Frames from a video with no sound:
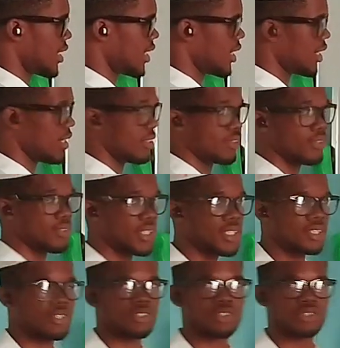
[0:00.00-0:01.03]
So this is the
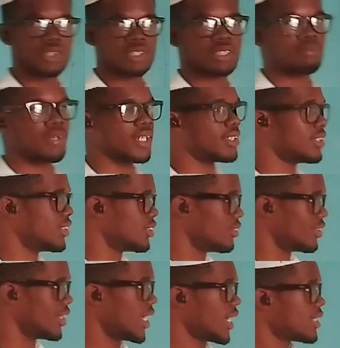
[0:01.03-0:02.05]
resulting matrix you
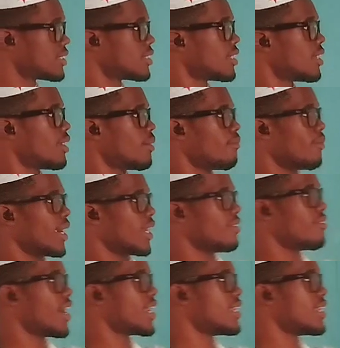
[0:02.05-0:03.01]
get by dividing this